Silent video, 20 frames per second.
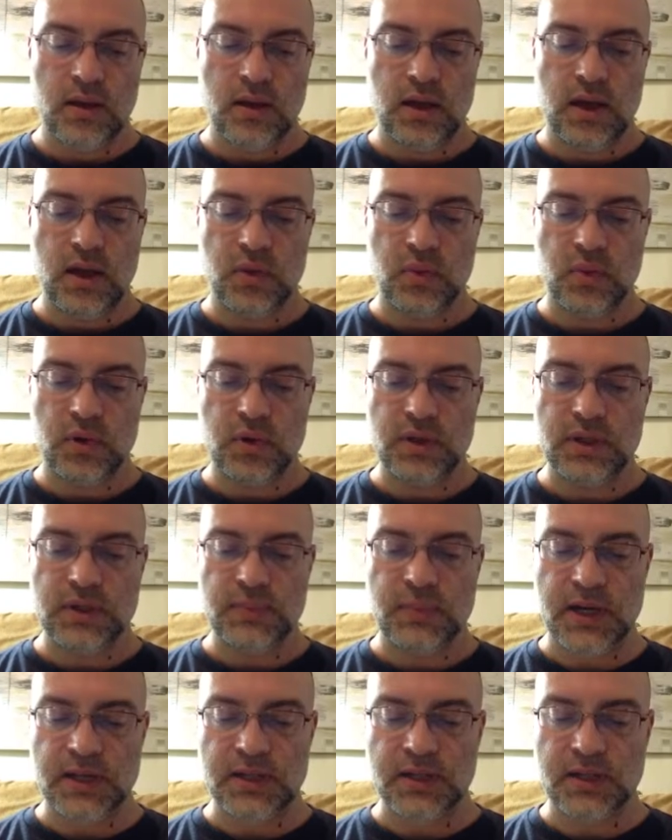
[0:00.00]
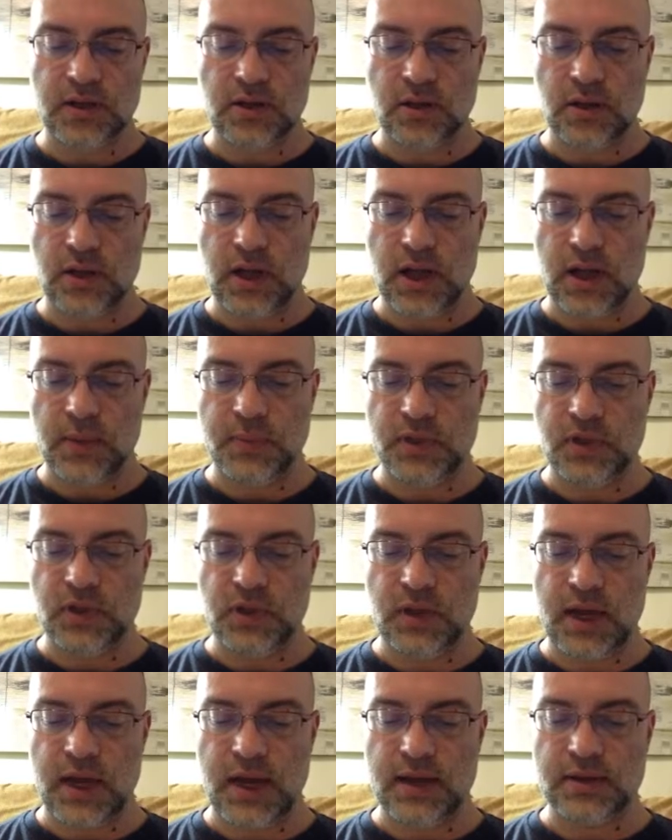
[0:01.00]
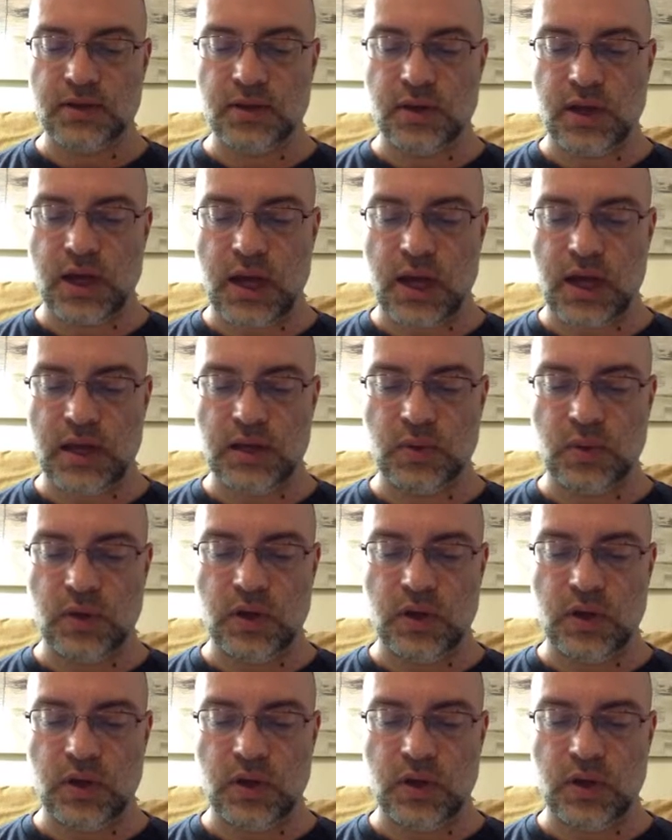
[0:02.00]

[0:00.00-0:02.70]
Keith rode his bicycle up to the castle gate.